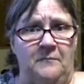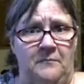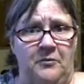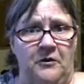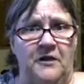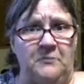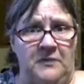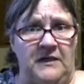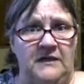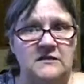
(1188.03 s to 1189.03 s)
pork and
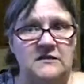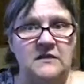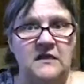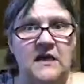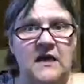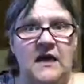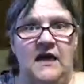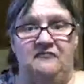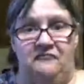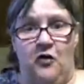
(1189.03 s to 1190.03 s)
beans,
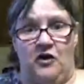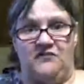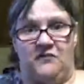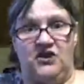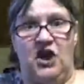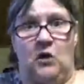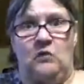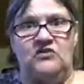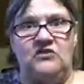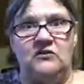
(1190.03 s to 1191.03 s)
and forks for
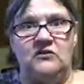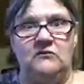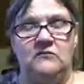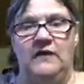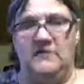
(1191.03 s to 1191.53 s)
toast. Right? So